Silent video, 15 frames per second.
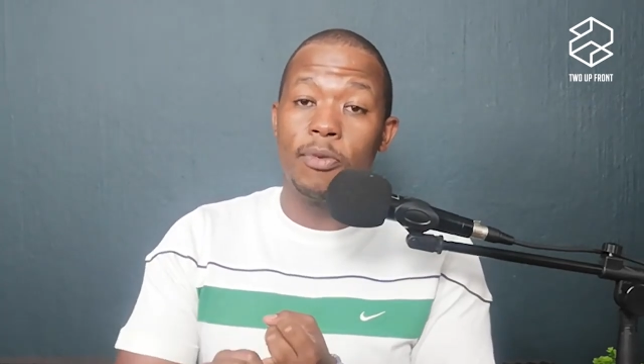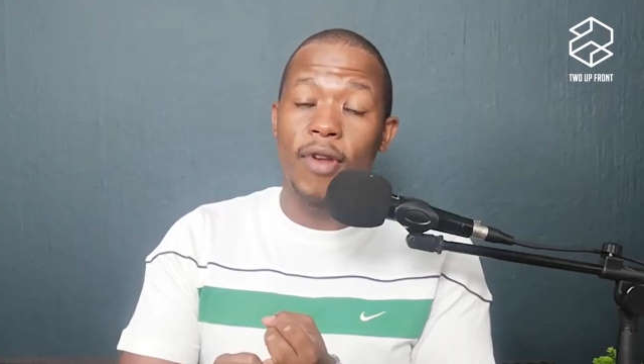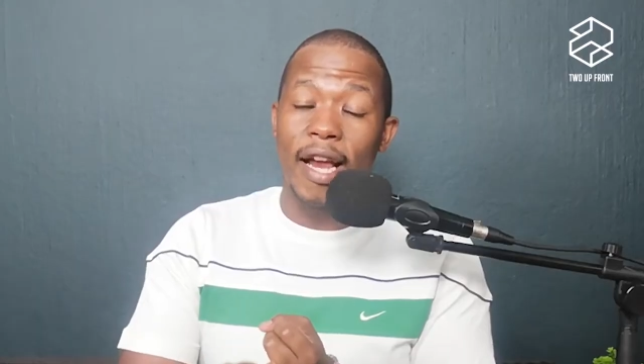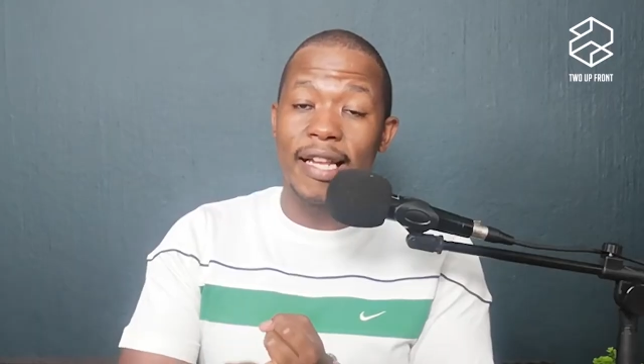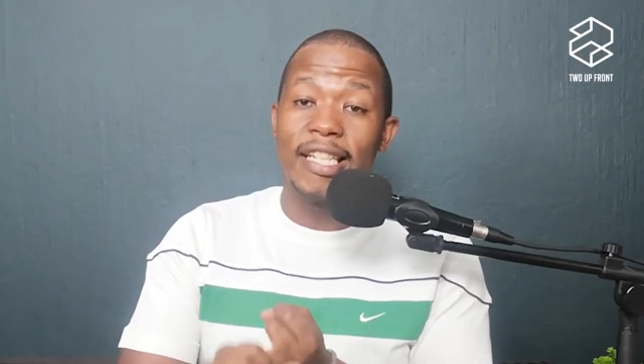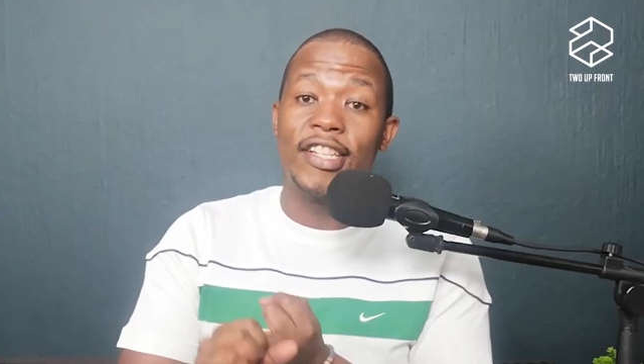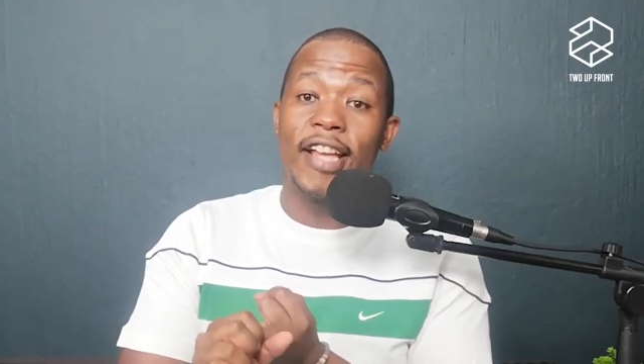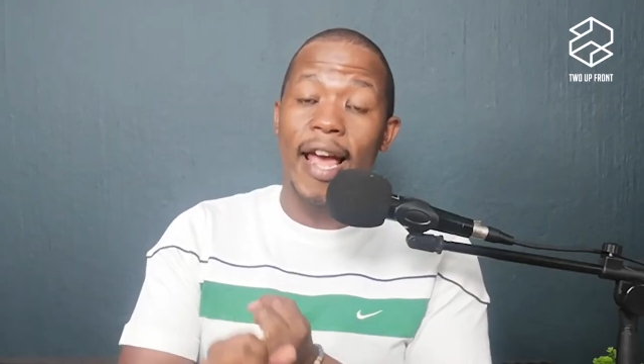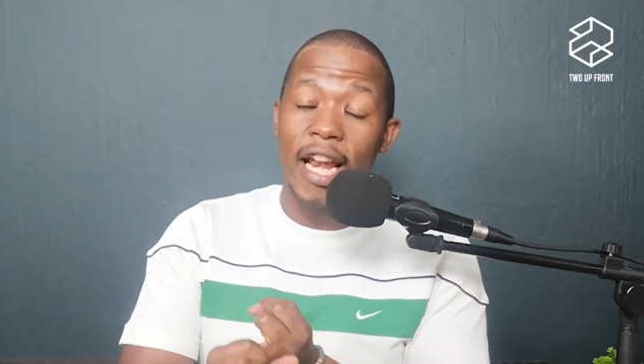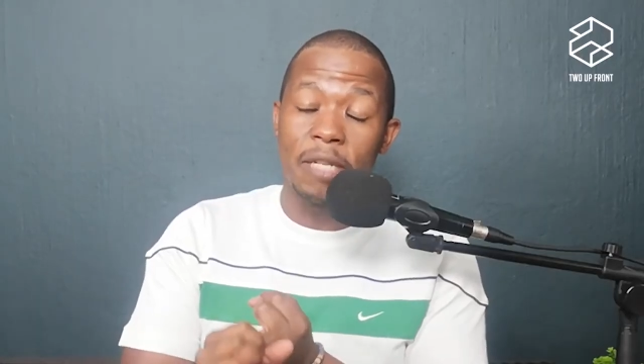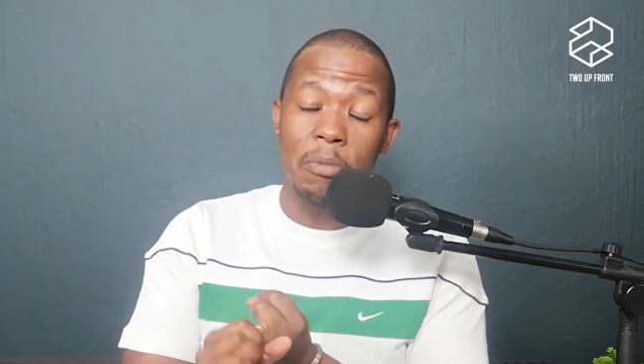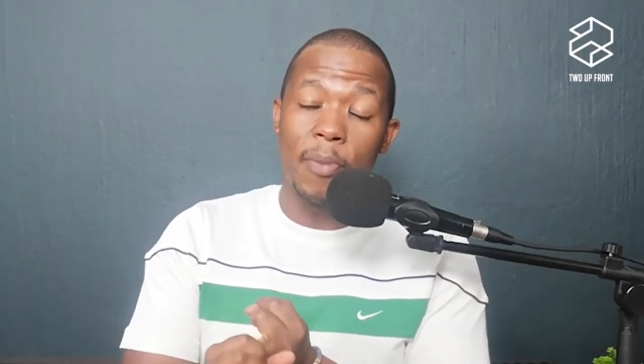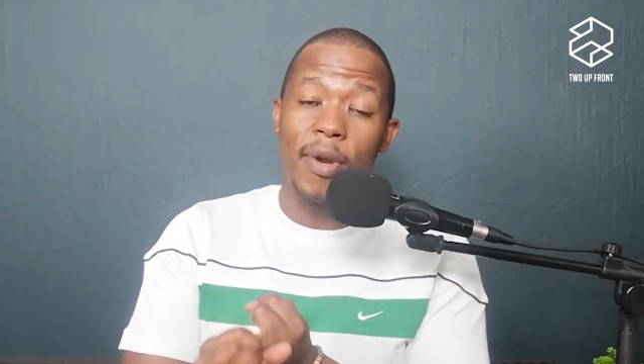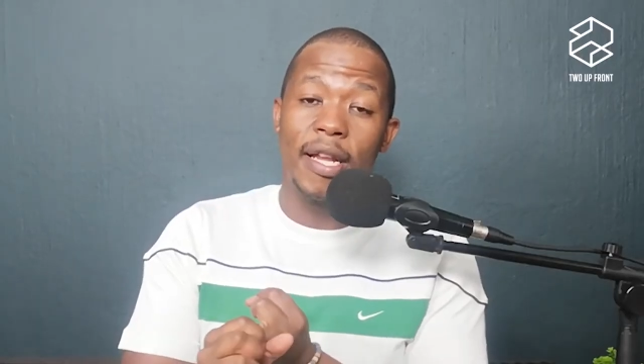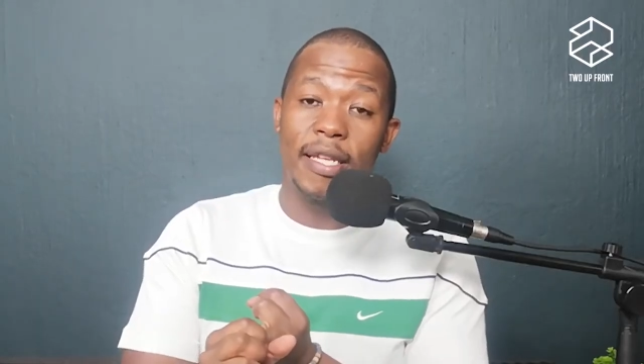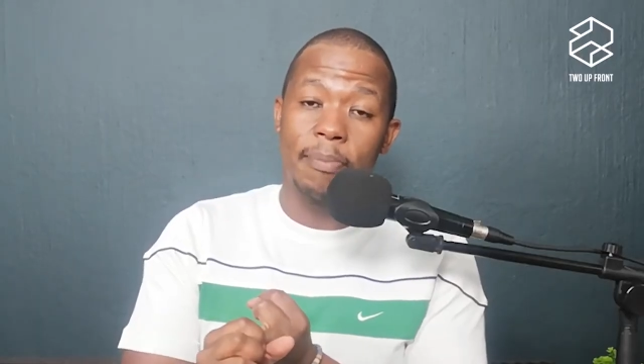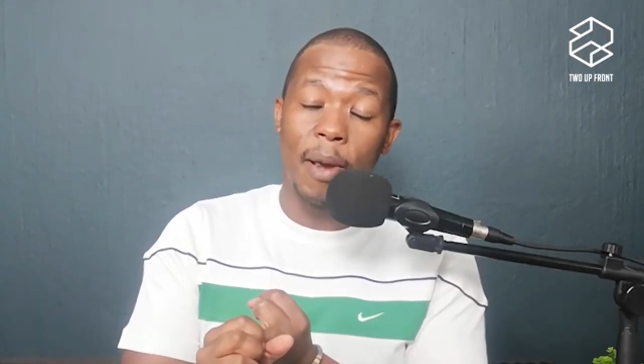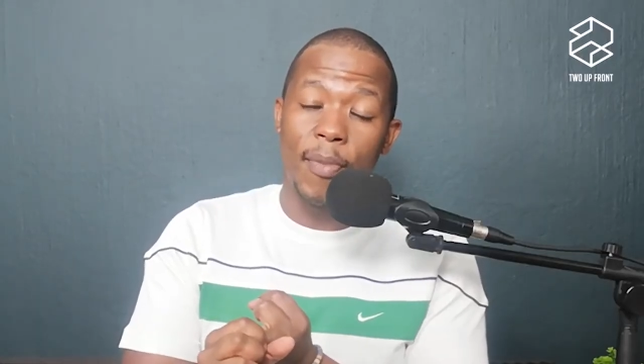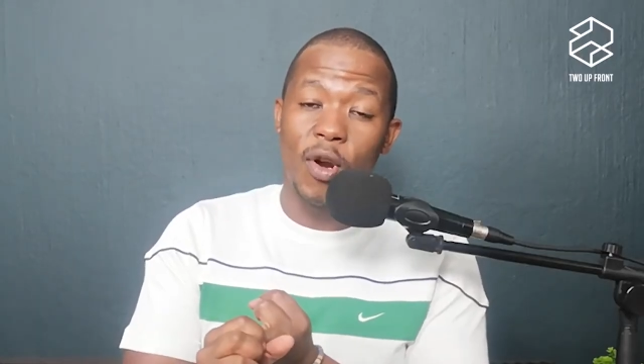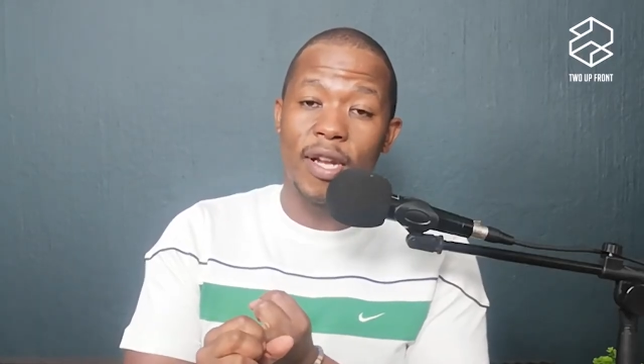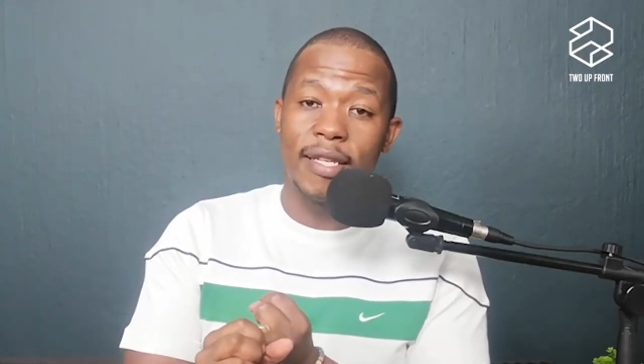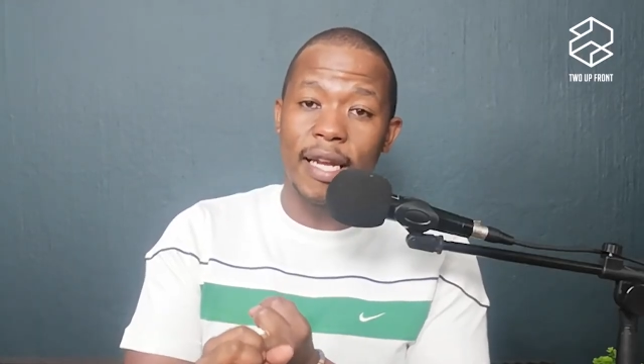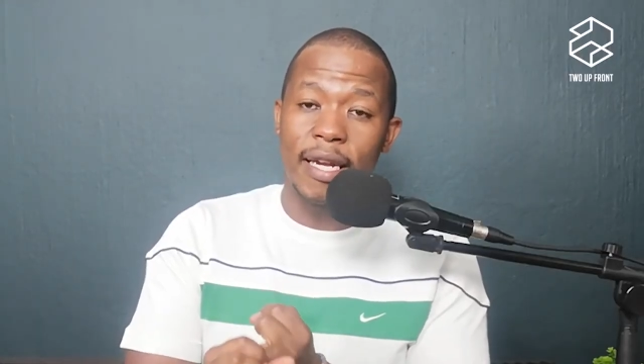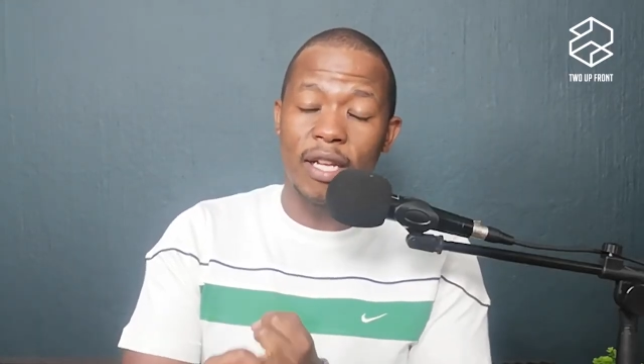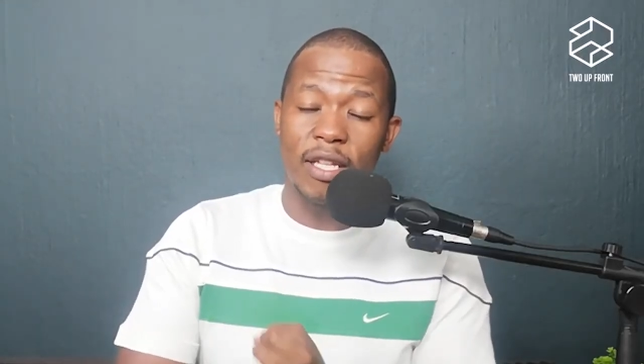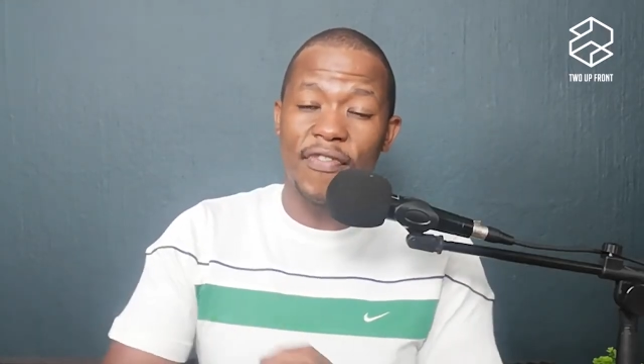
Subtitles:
to actually challenge Mamelodi Sundowns.